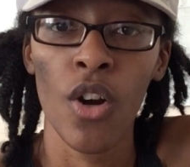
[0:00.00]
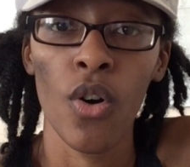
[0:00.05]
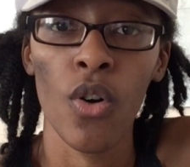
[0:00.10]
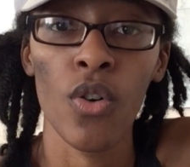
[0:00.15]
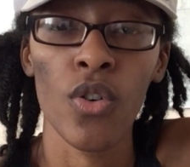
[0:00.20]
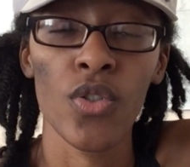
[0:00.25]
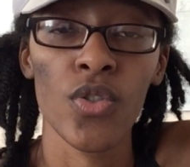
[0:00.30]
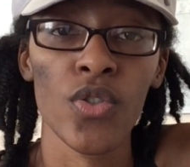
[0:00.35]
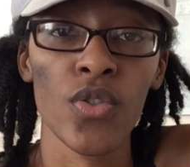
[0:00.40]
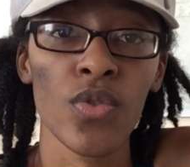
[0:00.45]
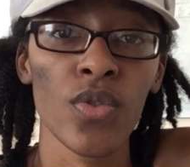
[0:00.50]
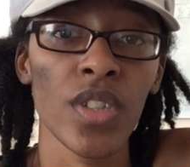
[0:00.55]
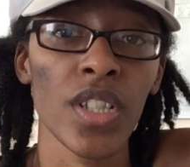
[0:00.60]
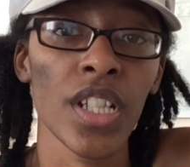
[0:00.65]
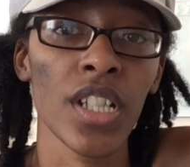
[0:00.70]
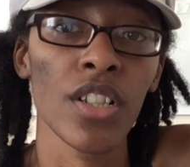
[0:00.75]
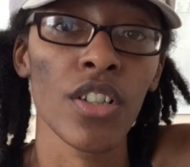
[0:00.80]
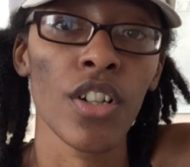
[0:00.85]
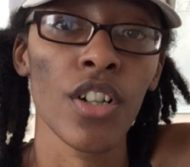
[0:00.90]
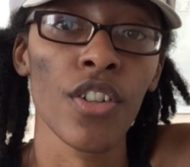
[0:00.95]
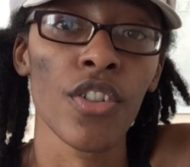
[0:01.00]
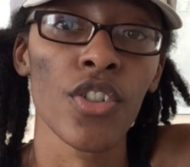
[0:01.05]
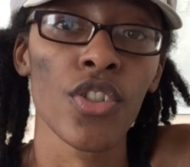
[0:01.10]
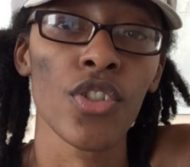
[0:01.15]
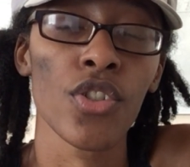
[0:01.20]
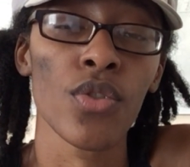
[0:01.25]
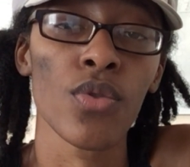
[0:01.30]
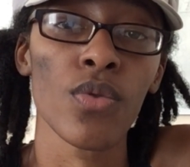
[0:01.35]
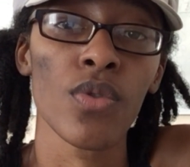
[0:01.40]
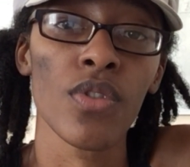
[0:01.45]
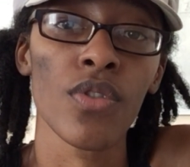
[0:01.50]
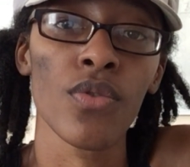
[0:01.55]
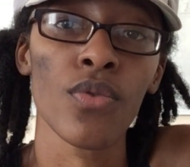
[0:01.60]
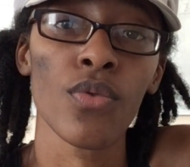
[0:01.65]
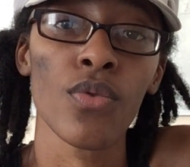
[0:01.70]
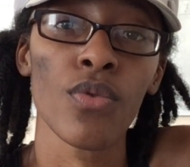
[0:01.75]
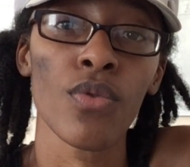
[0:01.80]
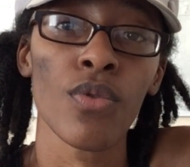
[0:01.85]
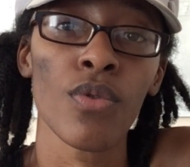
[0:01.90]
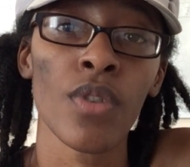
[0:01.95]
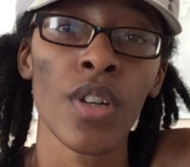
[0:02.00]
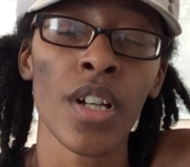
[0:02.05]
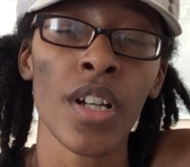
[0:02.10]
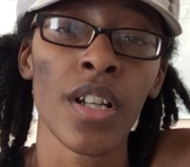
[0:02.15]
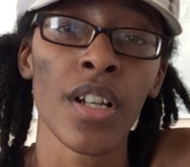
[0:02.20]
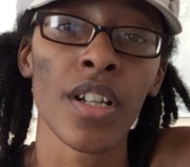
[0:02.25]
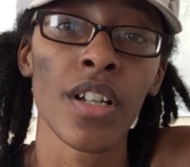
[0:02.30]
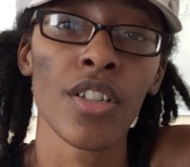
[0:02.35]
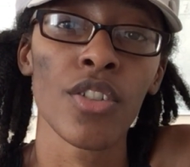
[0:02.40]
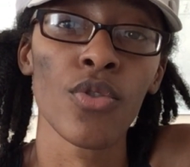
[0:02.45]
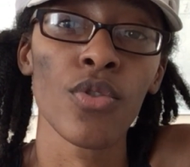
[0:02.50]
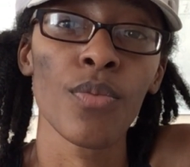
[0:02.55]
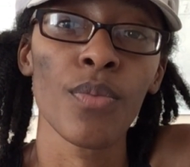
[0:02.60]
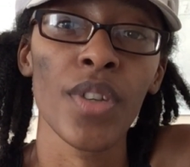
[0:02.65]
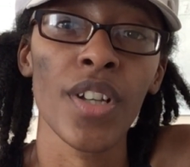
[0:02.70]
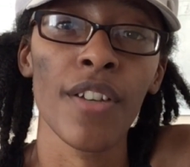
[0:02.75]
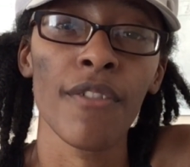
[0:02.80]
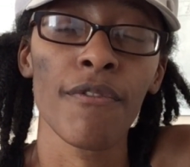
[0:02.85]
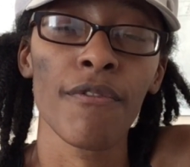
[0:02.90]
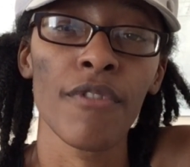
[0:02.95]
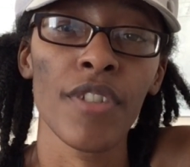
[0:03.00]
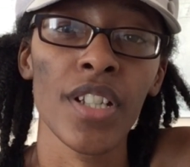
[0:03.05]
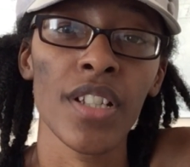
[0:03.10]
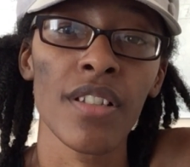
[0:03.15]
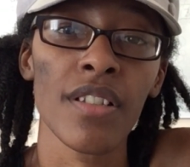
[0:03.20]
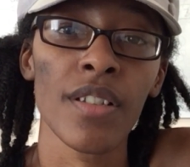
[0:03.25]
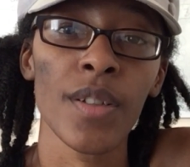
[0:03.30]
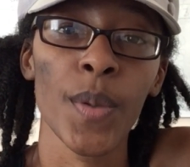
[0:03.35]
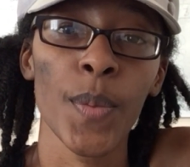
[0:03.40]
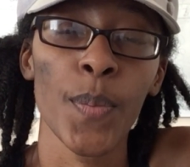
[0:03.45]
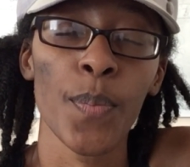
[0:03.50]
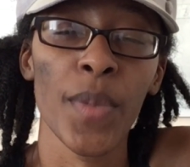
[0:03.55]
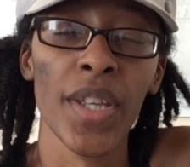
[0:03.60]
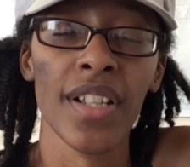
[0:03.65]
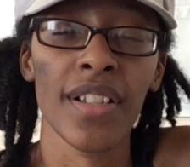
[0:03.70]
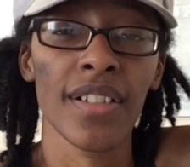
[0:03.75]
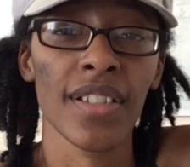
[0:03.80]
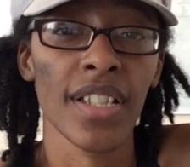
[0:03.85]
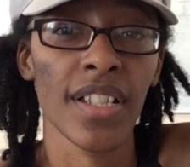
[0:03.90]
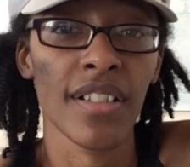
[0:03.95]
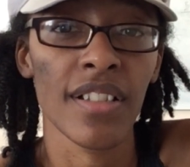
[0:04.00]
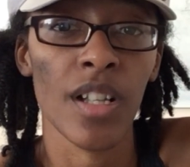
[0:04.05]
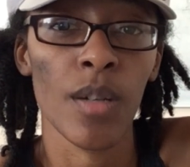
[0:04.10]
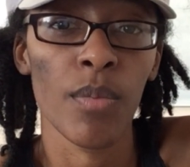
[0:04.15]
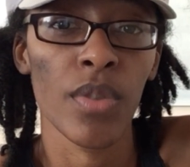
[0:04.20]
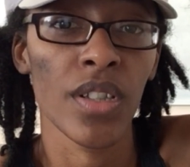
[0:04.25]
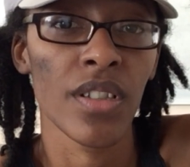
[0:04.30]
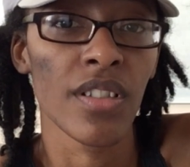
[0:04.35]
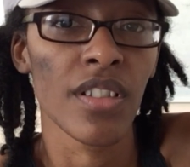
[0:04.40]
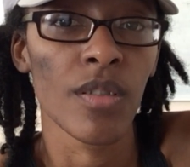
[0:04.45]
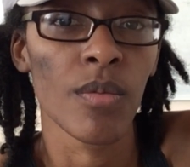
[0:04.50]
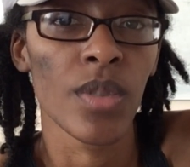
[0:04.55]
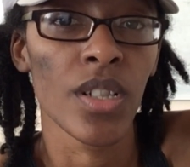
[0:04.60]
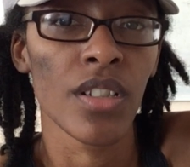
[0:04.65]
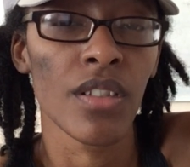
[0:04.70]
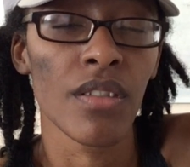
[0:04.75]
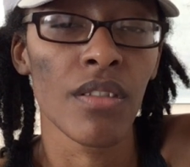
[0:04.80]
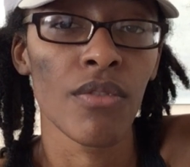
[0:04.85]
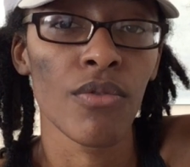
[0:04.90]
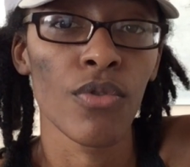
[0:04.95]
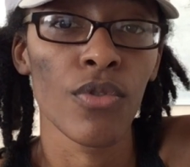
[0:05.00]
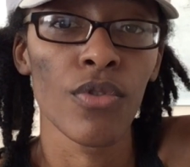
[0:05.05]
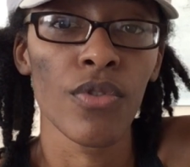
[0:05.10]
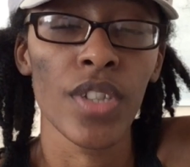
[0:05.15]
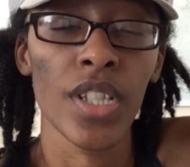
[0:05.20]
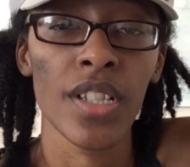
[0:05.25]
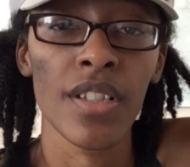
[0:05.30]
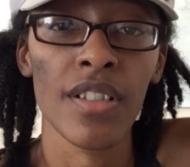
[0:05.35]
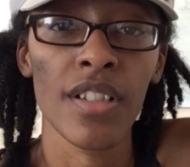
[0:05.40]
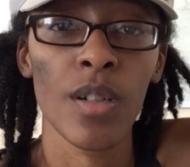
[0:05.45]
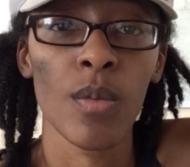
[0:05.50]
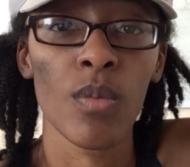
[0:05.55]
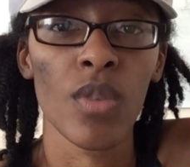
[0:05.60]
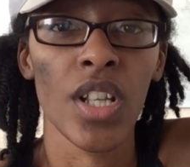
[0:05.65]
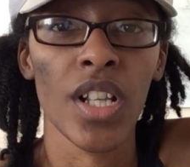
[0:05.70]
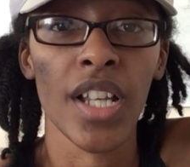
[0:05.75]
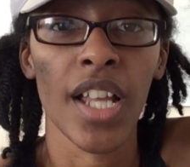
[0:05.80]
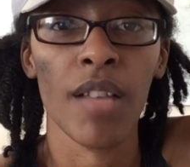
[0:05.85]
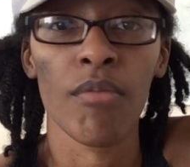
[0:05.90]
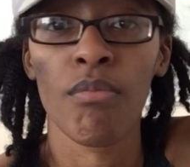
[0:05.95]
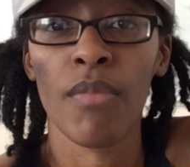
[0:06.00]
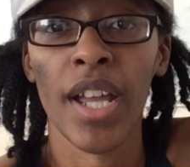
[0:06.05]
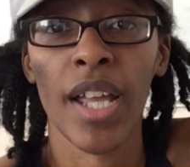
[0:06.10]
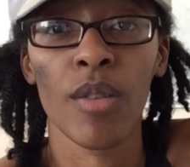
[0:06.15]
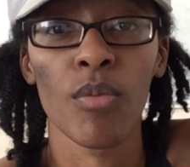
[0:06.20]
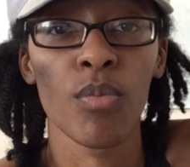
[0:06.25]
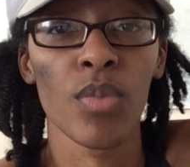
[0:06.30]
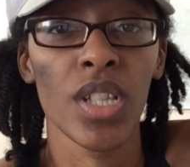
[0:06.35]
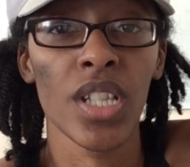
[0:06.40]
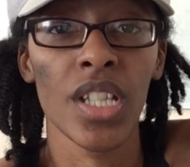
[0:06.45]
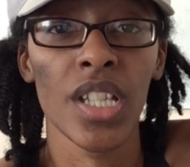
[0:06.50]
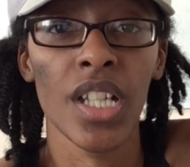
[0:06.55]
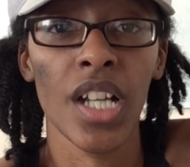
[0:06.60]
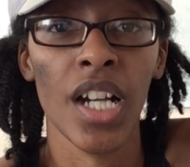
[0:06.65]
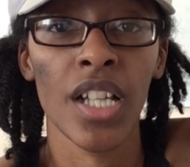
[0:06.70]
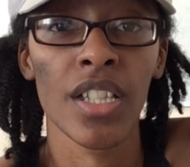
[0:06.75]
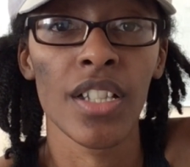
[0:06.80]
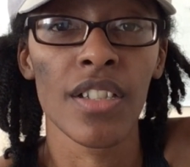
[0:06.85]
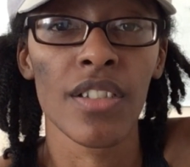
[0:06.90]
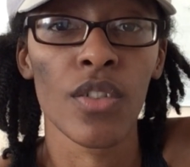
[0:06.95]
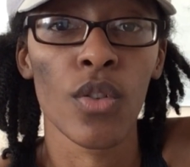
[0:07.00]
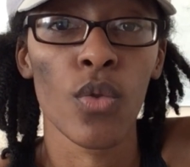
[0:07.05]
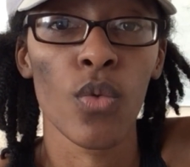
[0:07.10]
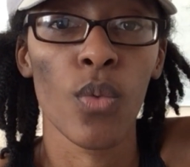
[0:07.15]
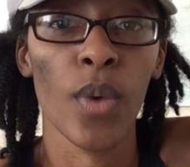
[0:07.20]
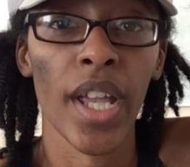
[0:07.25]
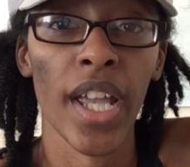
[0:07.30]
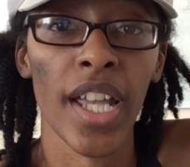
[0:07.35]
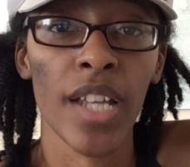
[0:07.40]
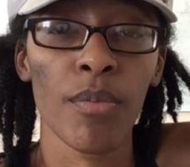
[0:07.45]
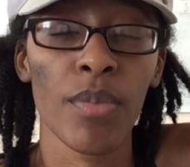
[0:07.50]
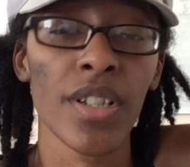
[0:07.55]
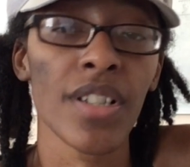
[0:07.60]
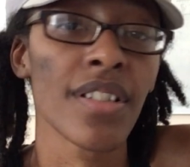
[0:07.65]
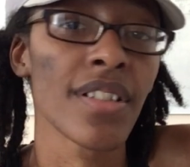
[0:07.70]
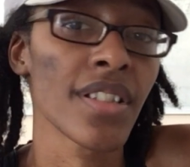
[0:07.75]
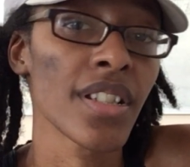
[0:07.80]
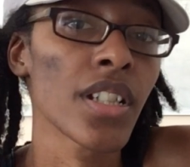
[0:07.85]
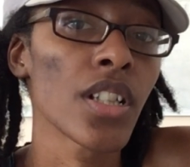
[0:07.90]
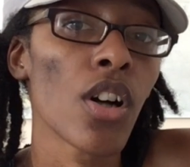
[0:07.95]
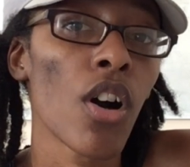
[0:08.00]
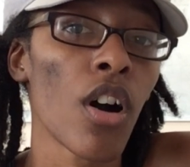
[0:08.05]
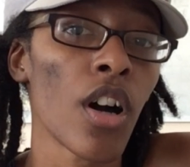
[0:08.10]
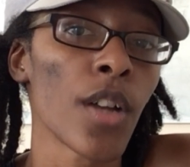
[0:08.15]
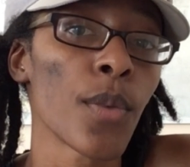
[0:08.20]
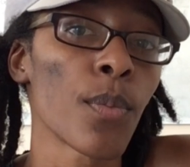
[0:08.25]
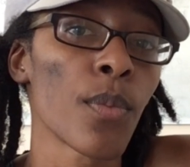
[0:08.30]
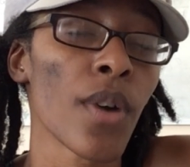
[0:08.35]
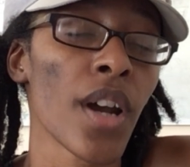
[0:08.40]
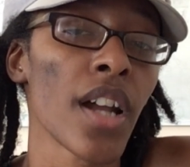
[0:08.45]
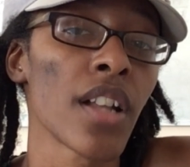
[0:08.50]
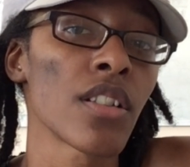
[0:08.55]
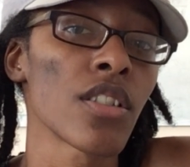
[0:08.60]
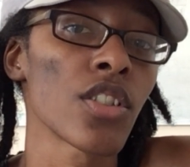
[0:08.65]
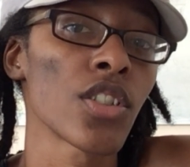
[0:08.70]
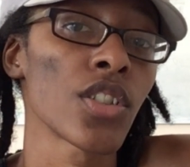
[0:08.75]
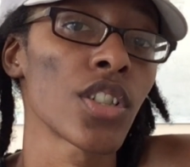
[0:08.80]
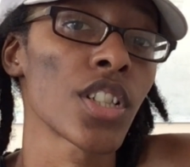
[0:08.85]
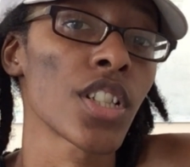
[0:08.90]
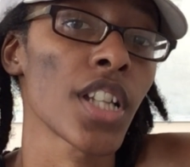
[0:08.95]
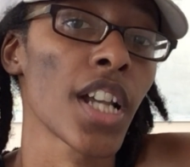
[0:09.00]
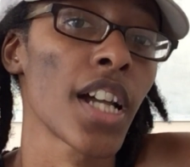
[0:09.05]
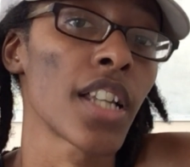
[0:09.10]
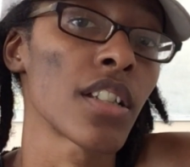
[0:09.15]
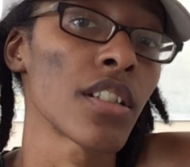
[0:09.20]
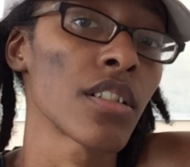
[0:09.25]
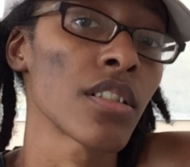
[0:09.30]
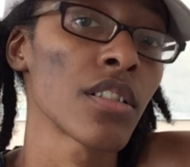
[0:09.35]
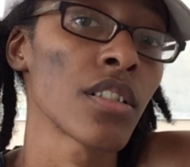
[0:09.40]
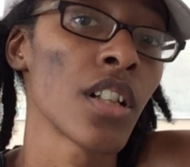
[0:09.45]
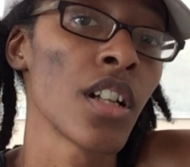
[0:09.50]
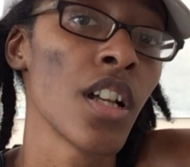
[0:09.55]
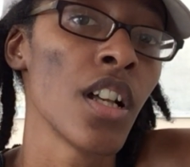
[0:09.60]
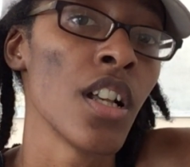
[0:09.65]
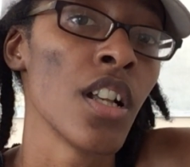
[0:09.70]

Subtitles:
Also, they encourage you to don't be afraid to mix things up a little bit, throw in something that might be a little weird but still on brand to your channel.